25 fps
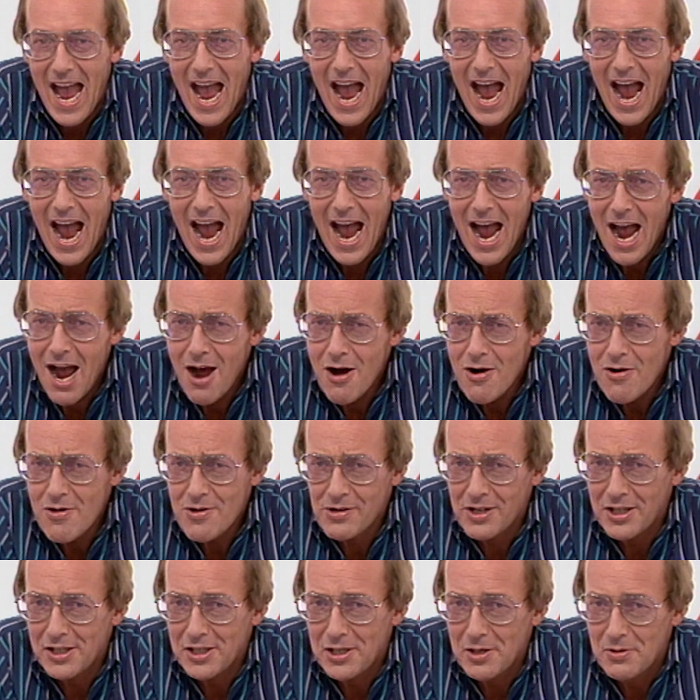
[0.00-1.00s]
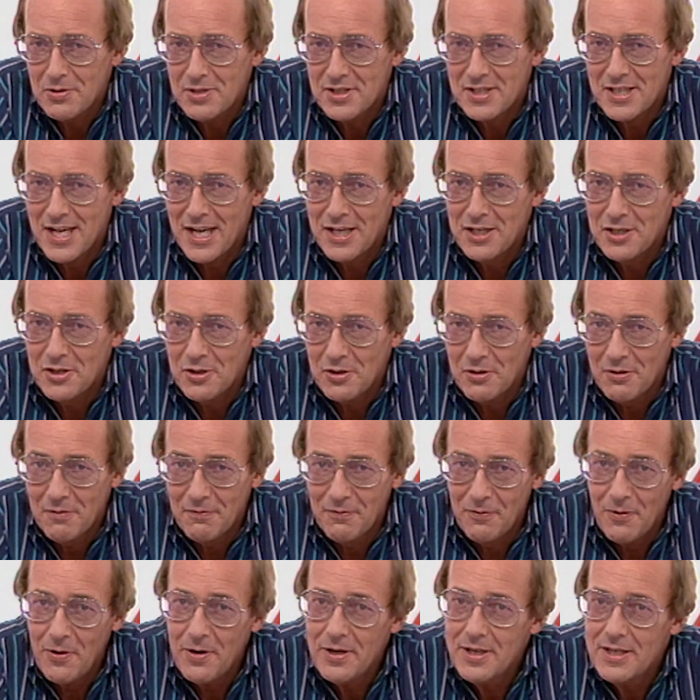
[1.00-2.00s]
How can you send your
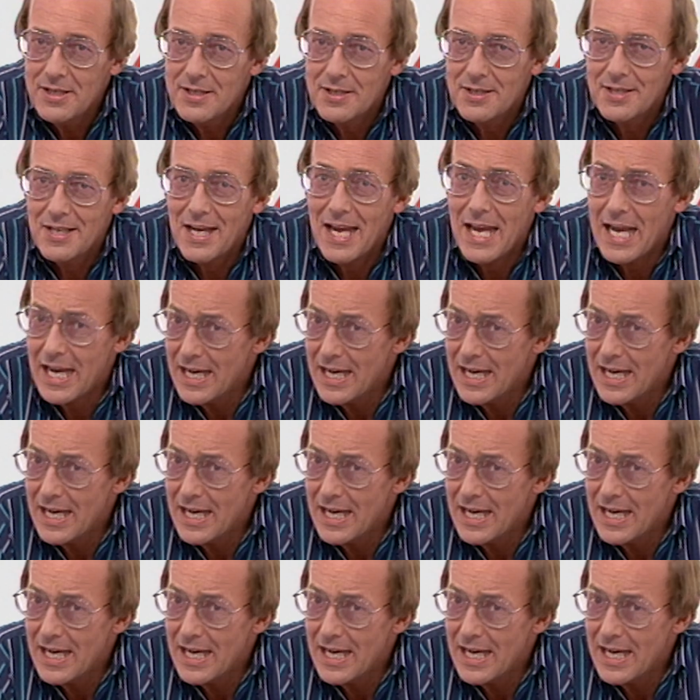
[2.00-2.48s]
voice